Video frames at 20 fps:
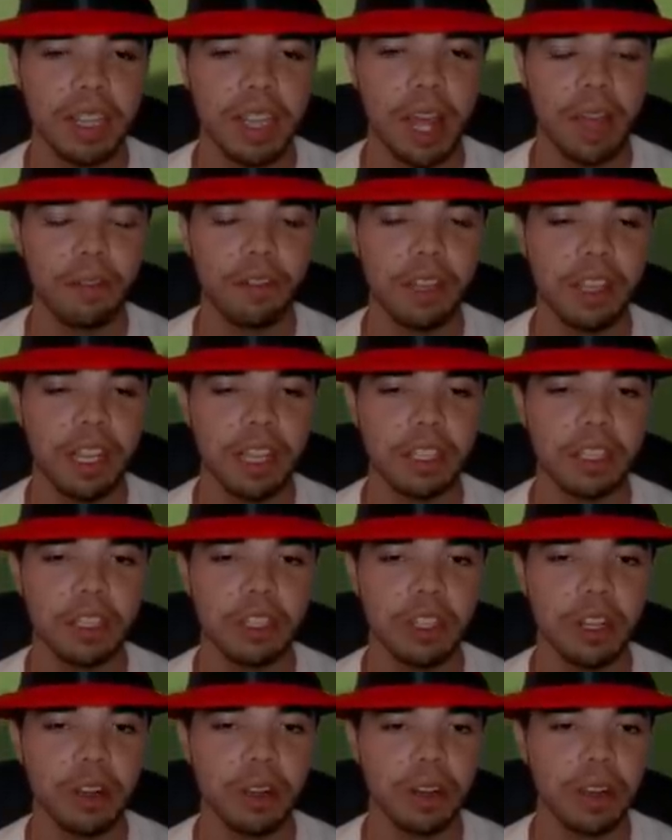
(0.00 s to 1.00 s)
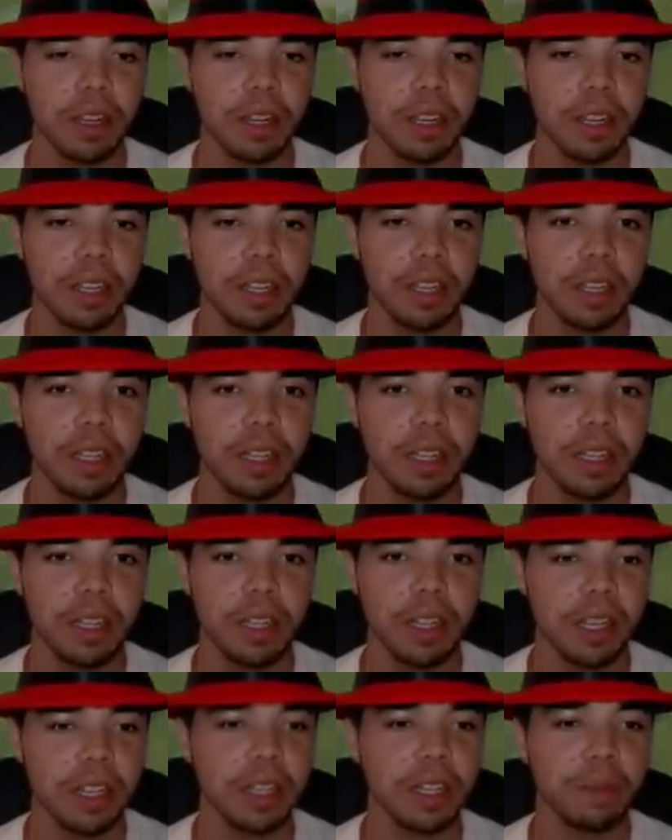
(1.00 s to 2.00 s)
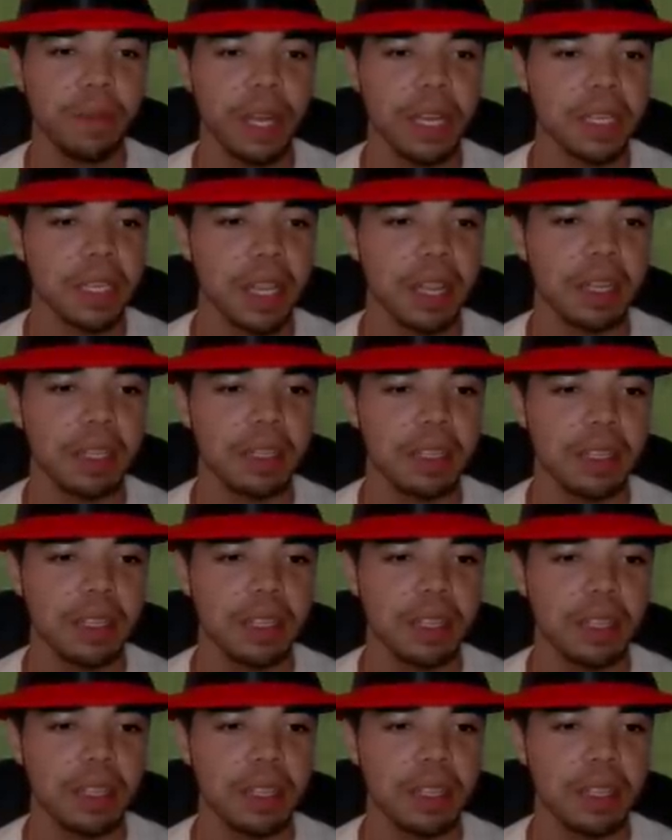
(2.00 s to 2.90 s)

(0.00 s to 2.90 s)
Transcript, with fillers: Everything's a joke. Nothing makes sense.